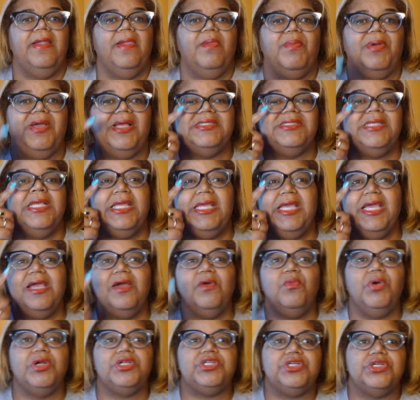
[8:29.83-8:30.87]
Because
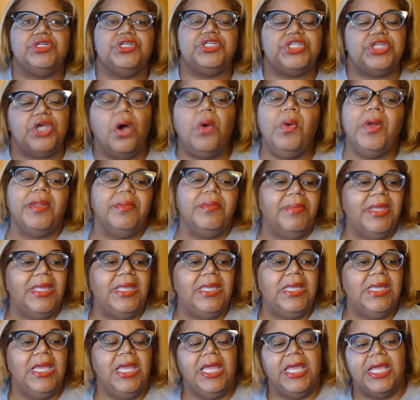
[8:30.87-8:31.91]
again, what you're showing
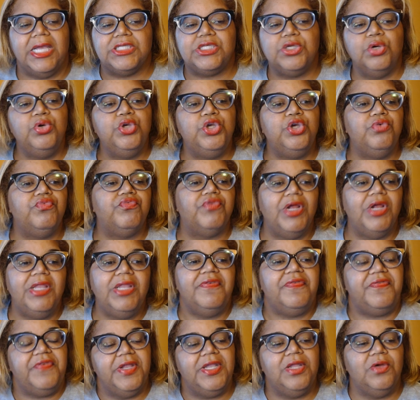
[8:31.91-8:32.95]
me is who you really
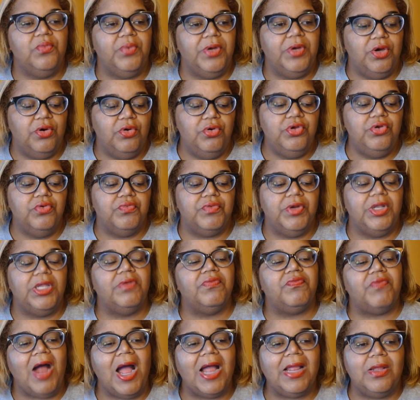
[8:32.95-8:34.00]
feeling with, who you really
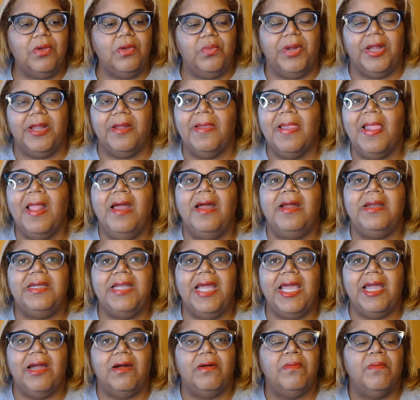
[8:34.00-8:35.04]
rocking with.
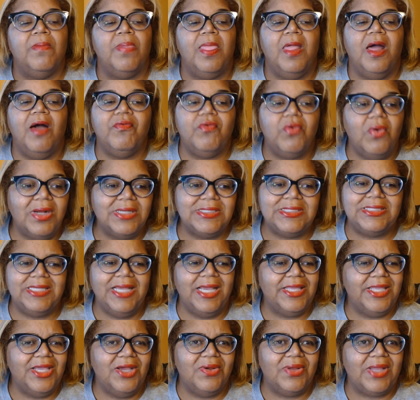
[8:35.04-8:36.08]
Now, of course,
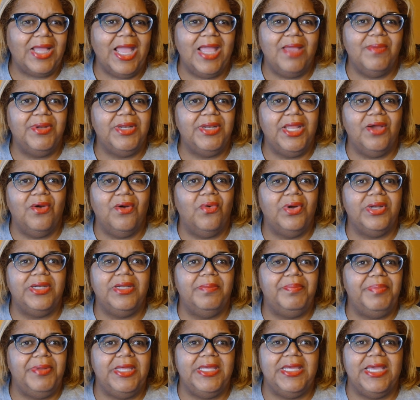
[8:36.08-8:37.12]
Danielle came in there on the
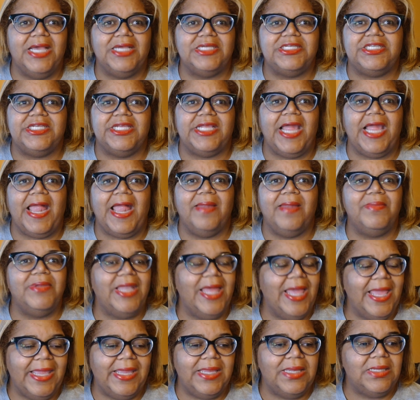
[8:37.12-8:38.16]
BS. She came
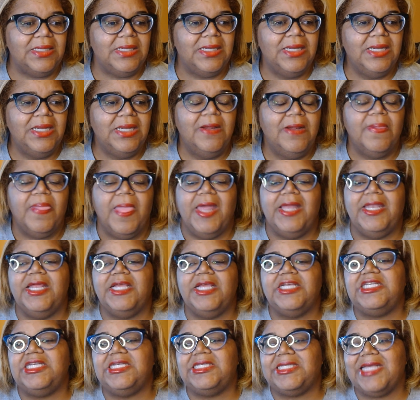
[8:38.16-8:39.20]
late. And then
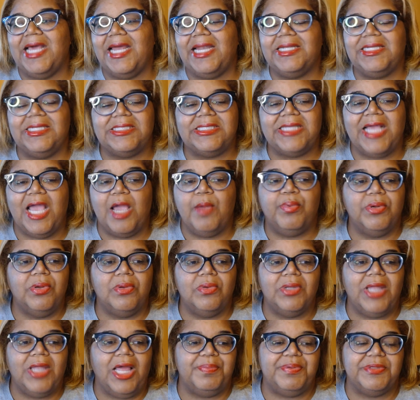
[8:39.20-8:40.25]
she sat at the table,
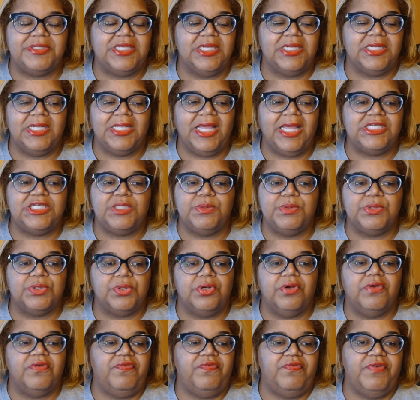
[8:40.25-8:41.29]
like pretending like she was on
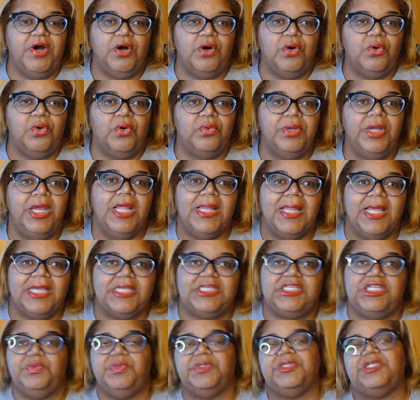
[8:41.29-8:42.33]
her phone, like
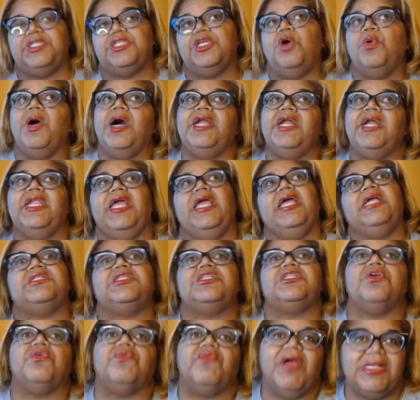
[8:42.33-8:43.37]
she was so
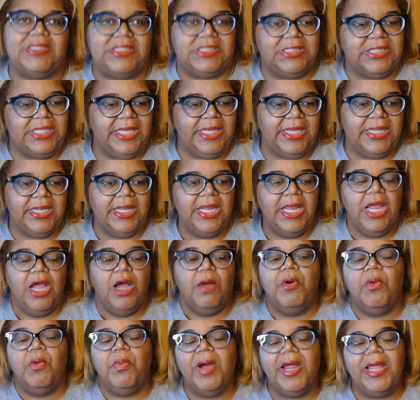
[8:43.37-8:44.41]
uninterested.
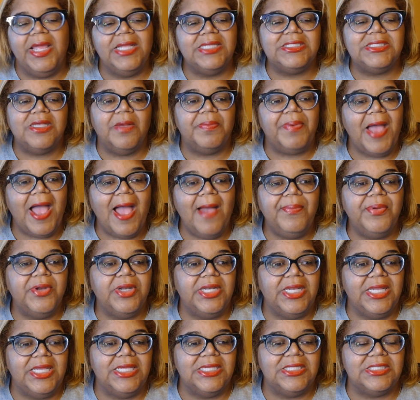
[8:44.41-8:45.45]
But what ends up happening
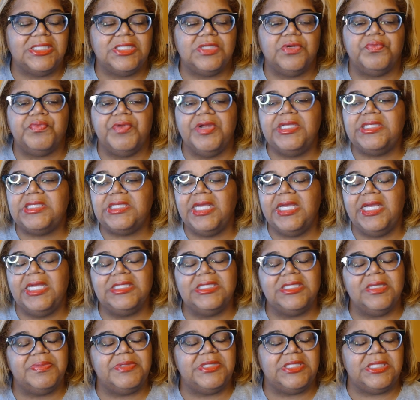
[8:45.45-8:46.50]
is Teresa
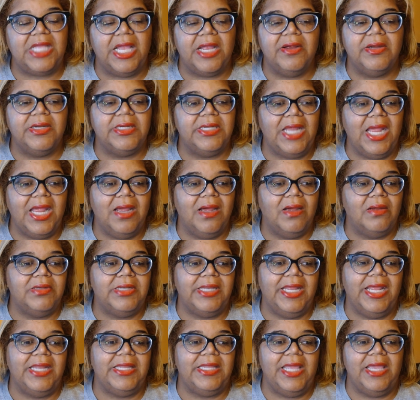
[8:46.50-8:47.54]
ends up staring down
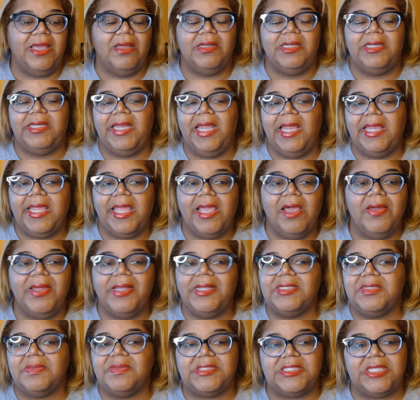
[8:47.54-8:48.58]
Danielle, and Danielle
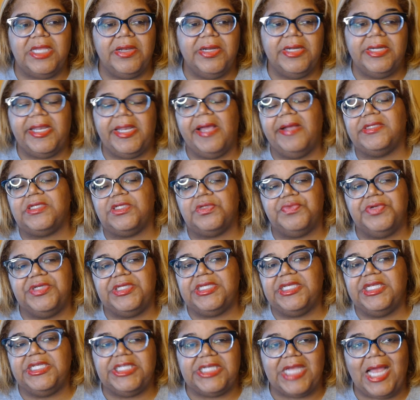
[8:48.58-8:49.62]
ends up staring down
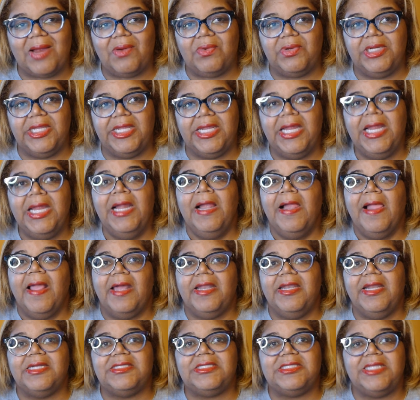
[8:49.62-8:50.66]
Teresa and Jacqueline,
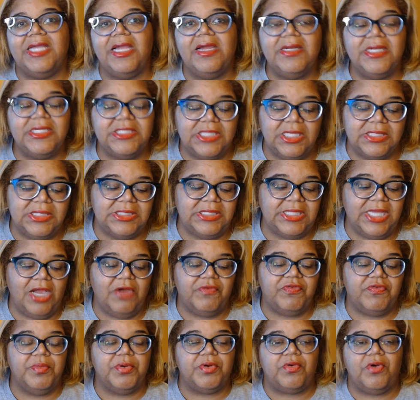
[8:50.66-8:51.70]
and they're staring each other down
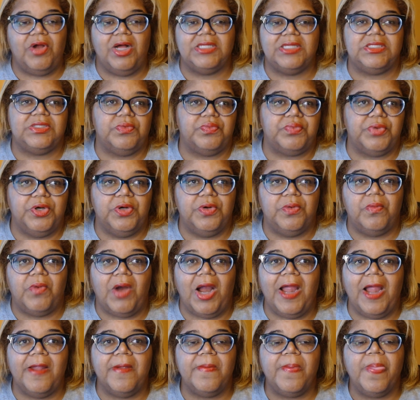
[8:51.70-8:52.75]
from across the room,
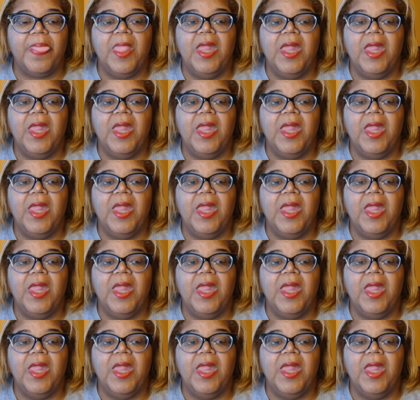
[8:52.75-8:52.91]
right?